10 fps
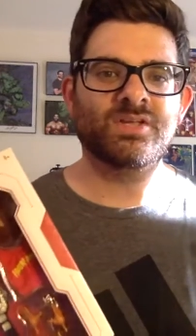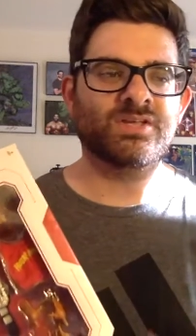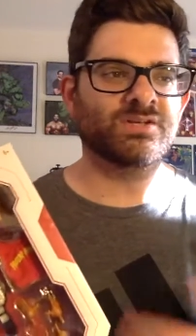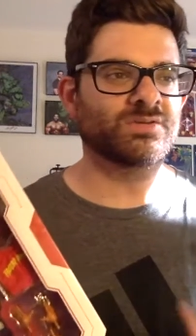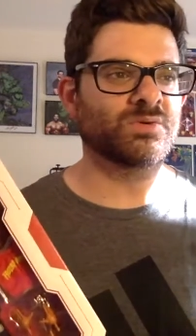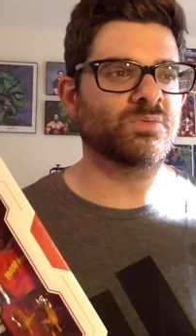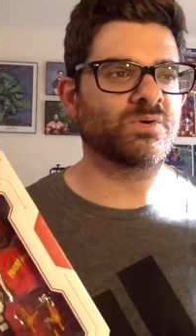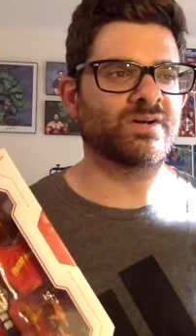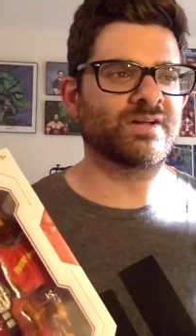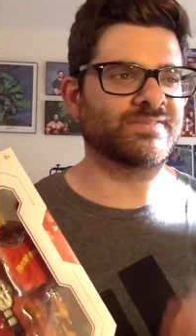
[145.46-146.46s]
he only
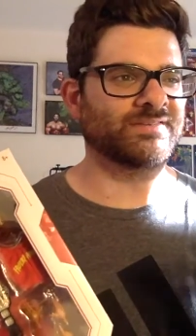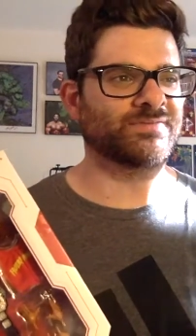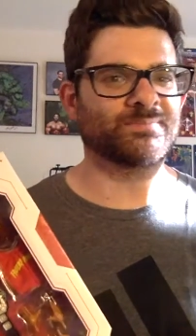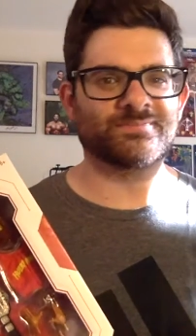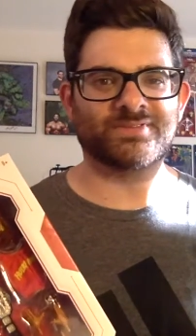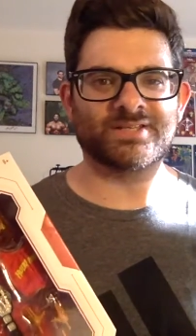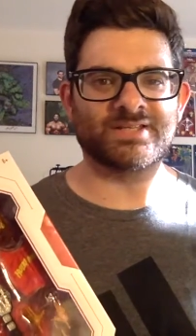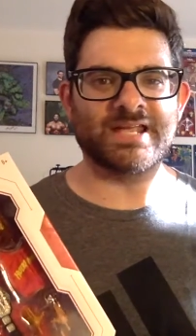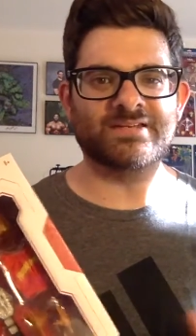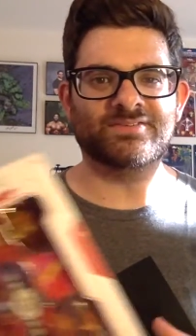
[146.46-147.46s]
wore, I think, from like
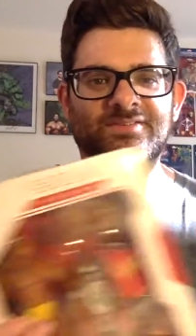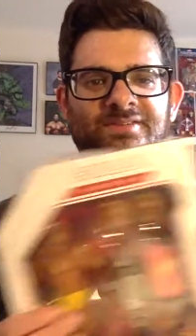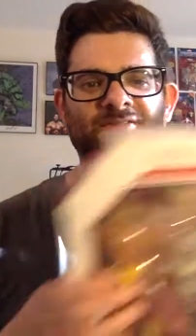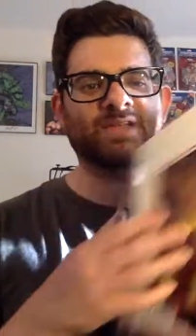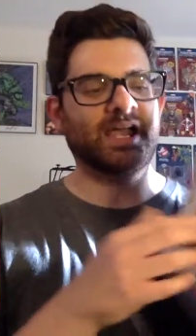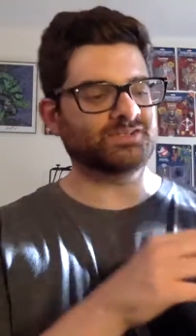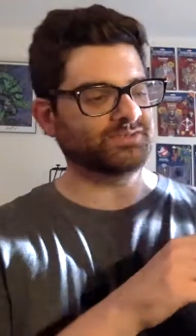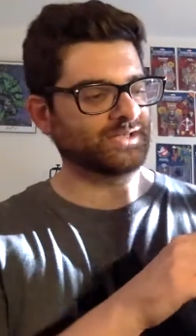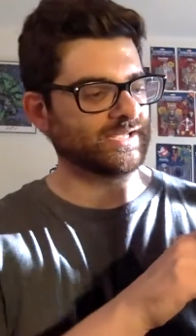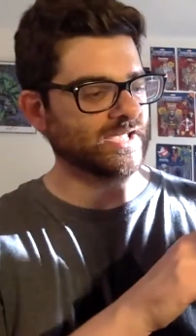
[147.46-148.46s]
86. This is
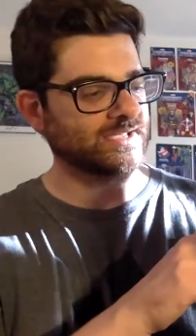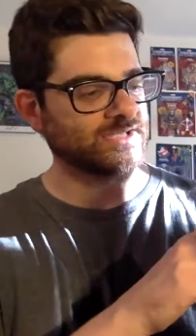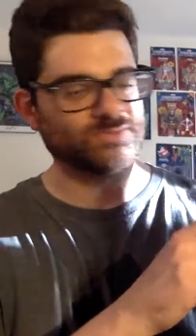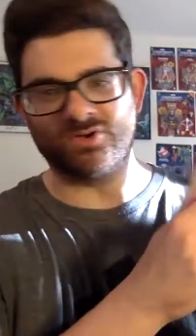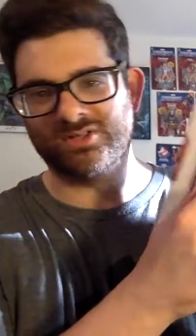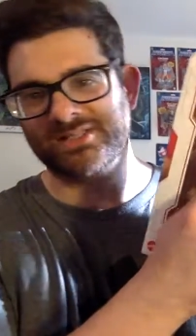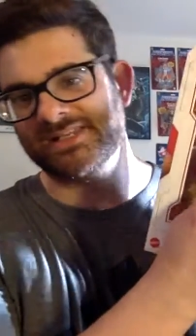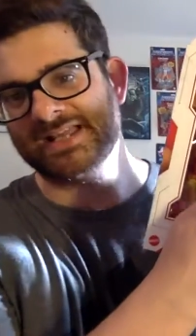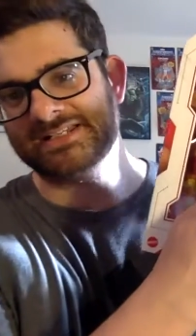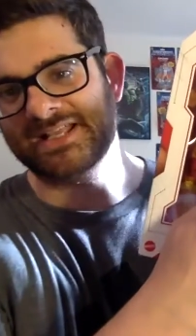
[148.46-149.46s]
actually, like I guess you would call it like the
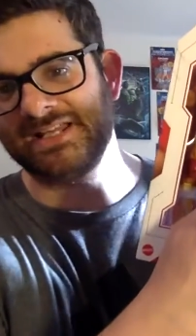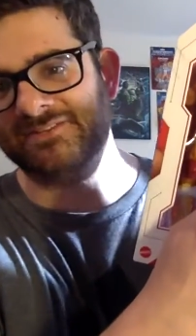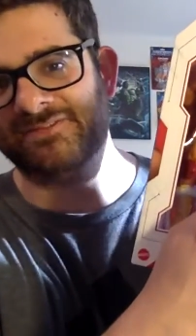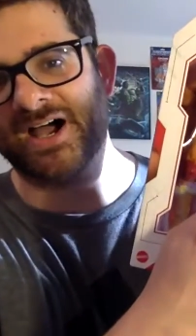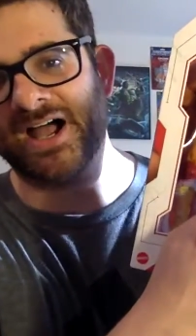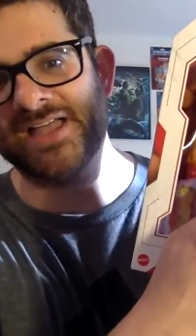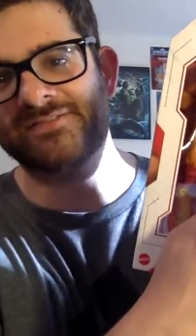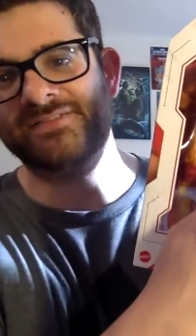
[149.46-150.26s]
1985.